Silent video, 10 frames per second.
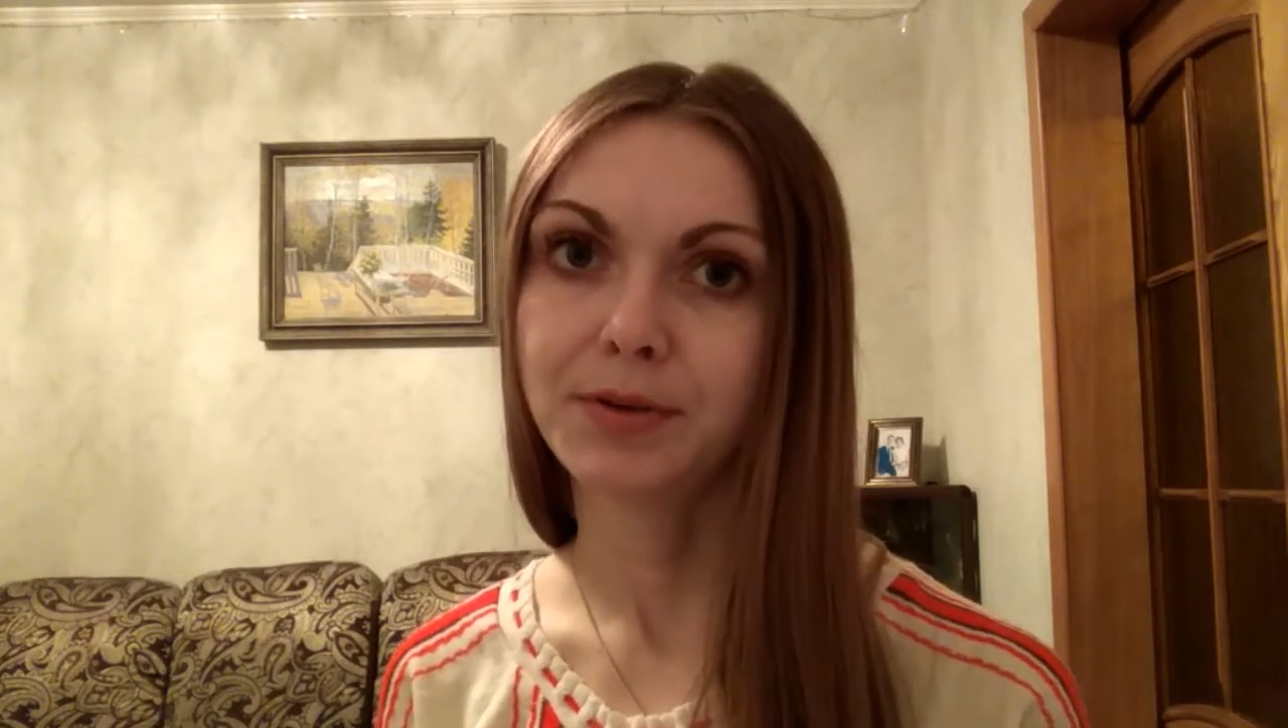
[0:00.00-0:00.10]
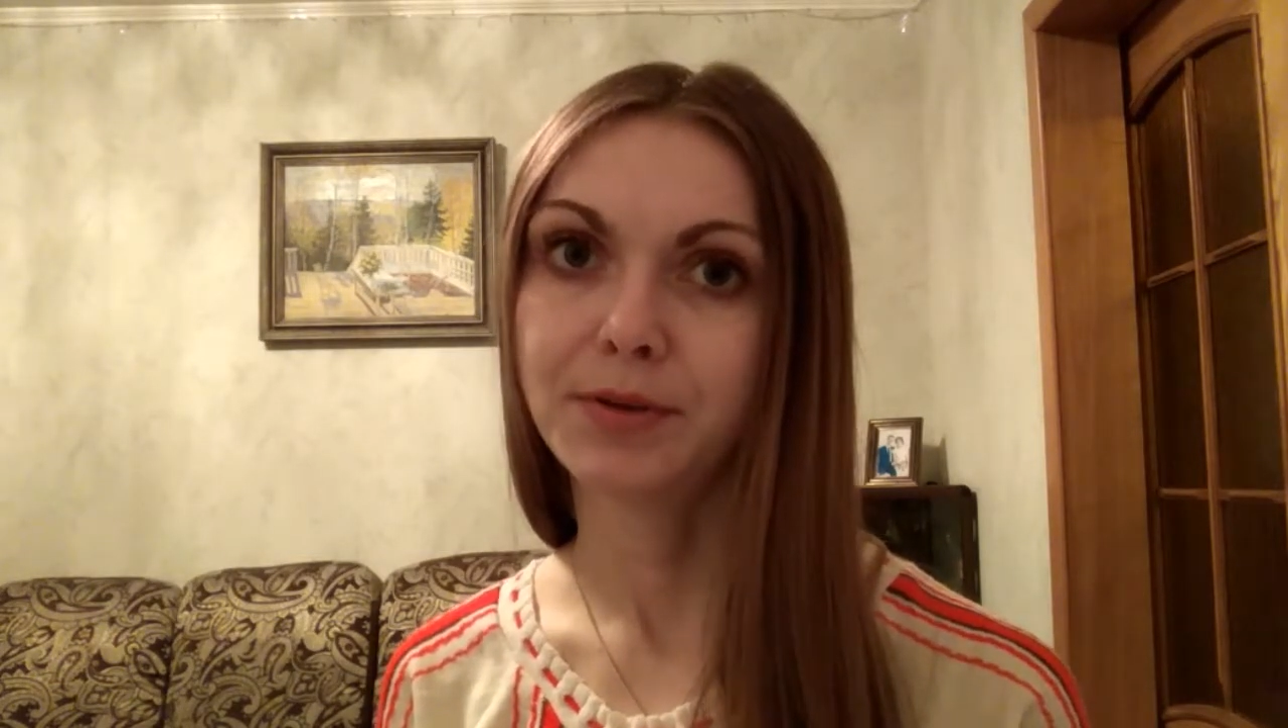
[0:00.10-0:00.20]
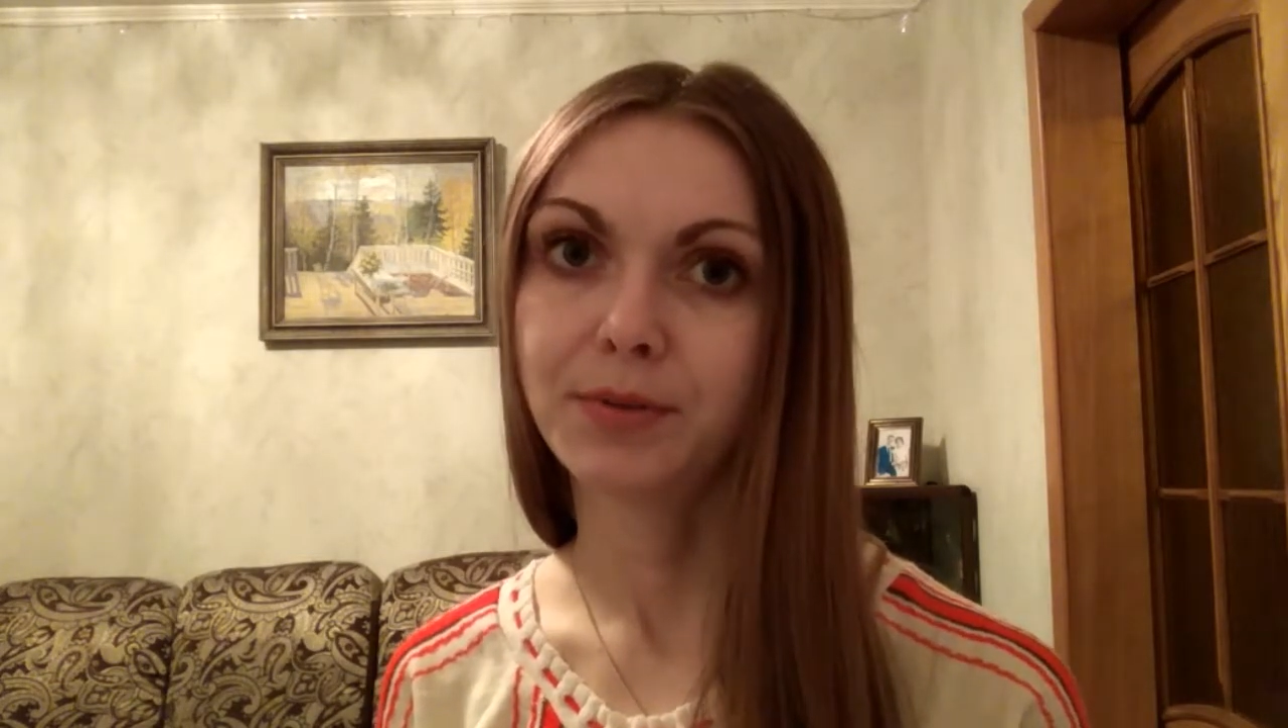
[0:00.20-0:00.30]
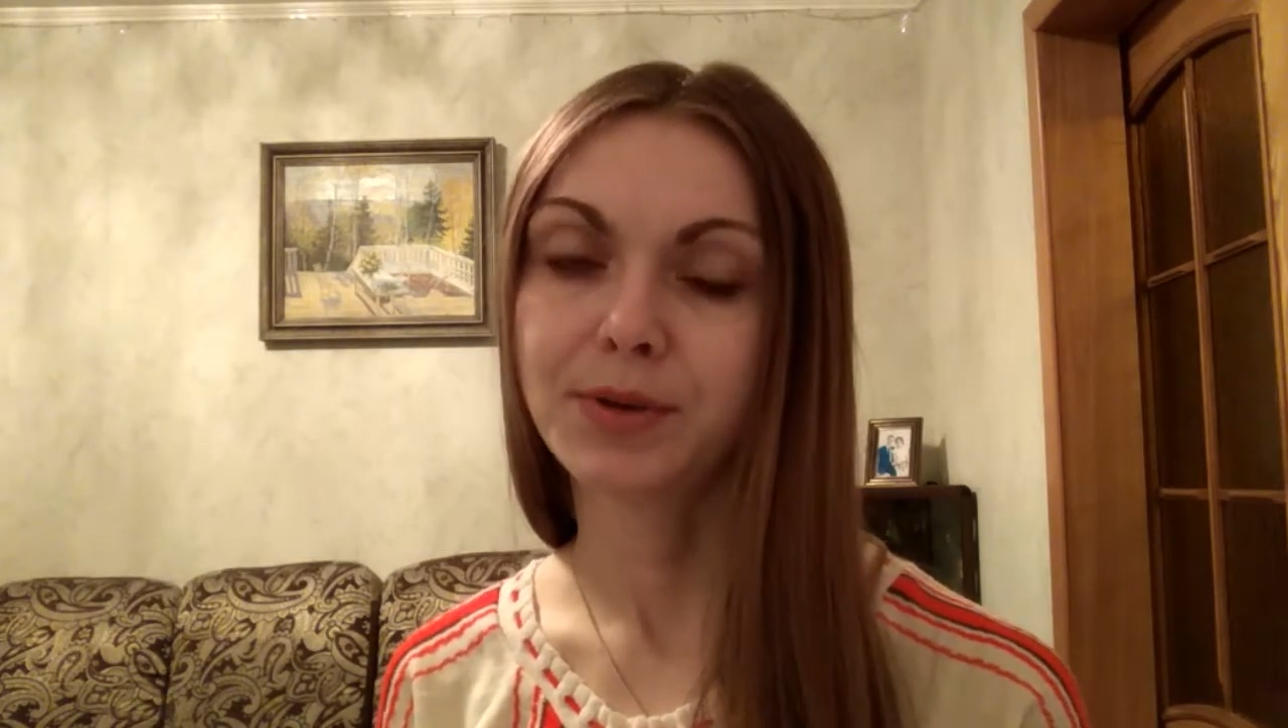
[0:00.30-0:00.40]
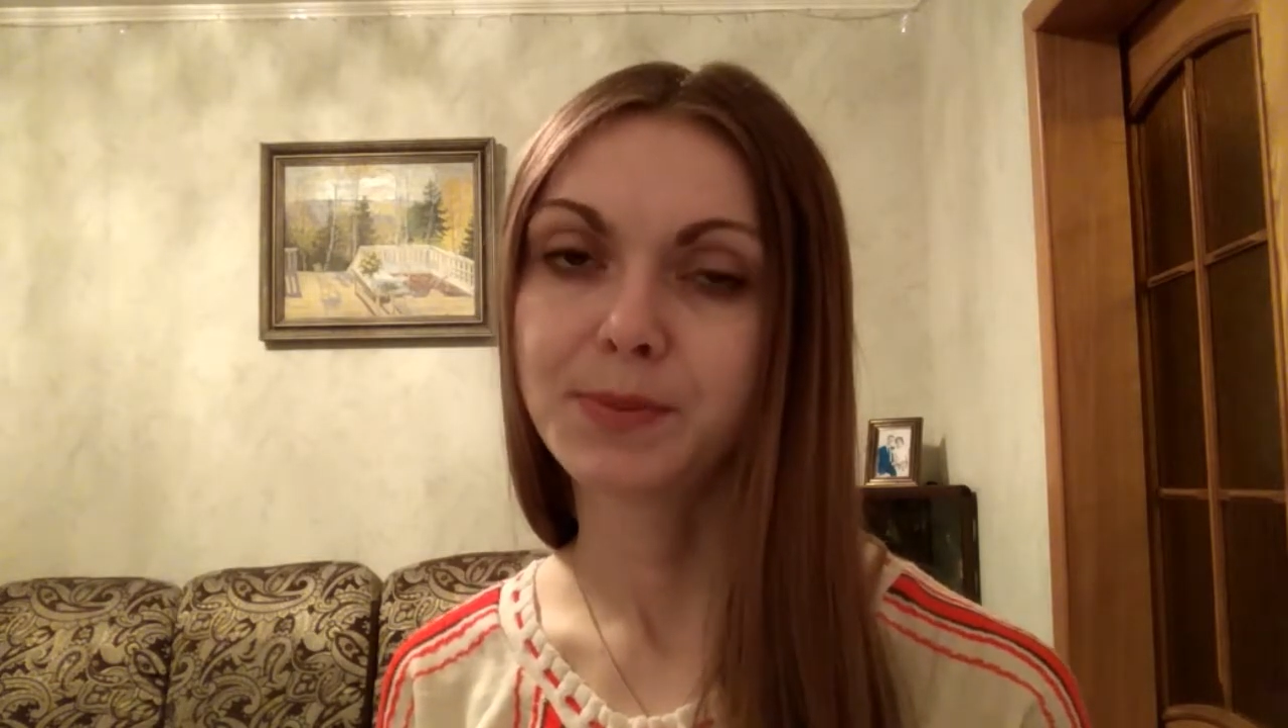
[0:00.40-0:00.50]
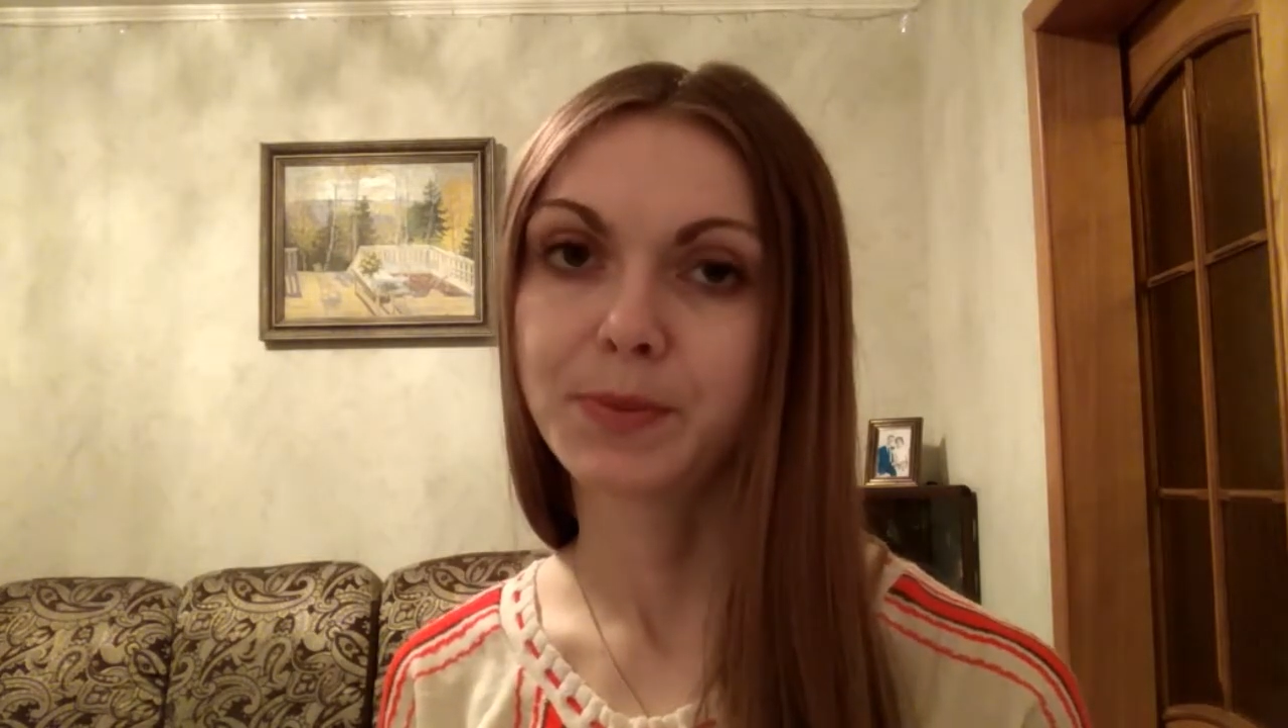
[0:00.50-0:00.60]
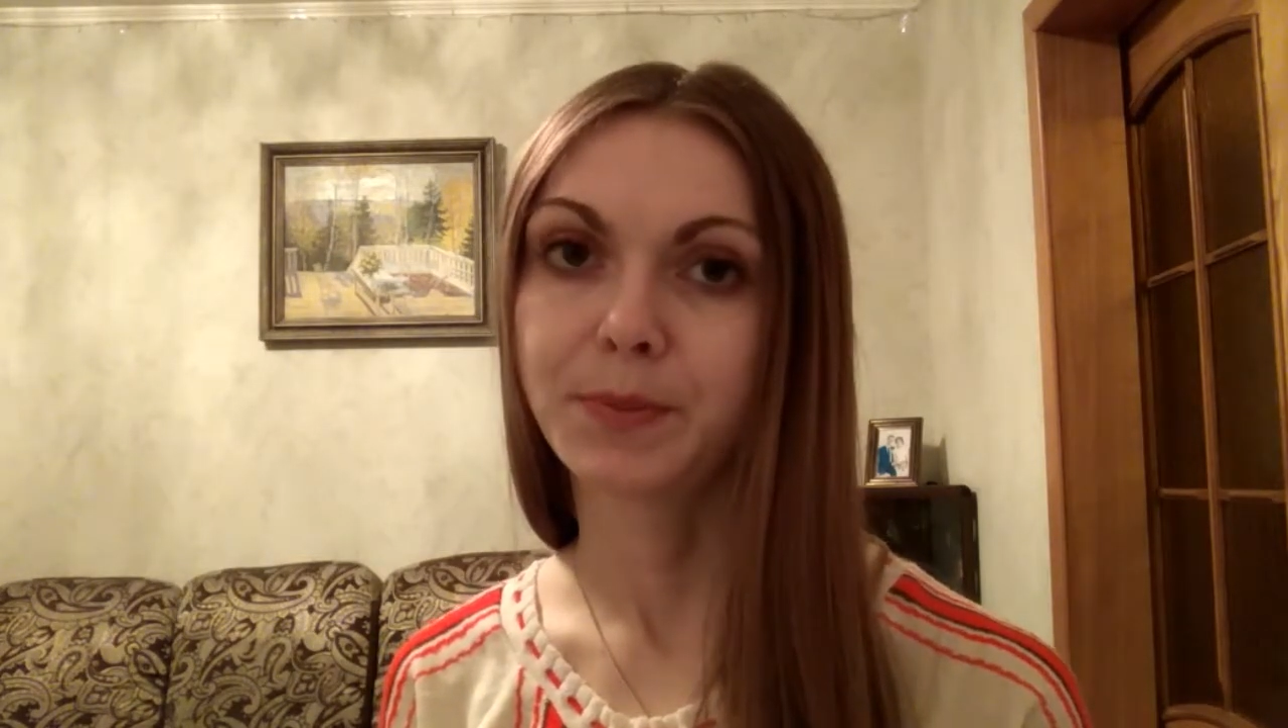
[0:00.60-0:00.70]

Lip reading: you with